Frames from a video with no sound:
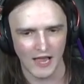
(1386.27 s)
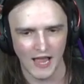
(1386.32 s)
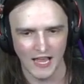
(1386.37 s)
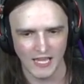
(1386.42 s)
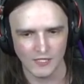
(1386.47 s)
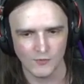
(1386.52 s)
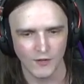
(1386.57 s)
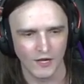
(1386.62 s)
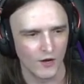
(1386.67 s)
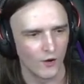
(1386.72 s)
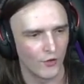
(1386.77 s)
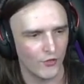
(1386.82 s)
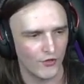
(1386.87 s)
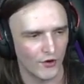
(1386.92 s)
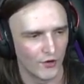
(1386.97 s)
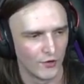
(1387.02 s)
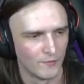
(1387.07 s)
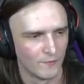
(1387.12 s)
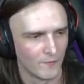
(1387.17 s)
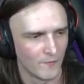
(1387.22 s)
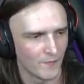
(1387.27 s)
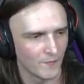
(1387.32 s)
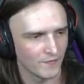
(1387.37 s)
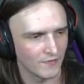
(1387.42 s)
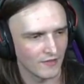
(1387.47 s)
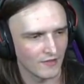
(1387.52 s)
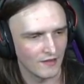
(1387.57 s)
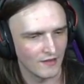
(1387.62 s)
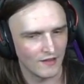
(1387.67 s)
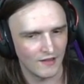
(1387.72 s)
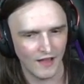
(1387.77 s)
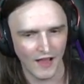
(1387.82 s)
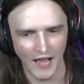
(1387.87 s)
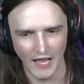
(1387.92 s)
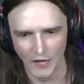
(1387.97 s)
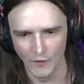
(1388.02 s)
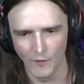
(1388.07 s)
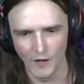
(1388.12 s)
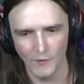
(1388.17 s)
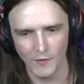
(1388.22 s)
as we go through.
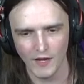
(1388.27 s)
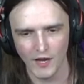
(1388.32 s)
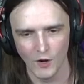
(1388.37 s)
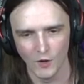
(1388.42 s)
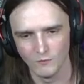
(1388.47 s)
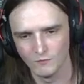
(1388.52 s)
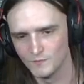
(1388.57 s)
And away we go.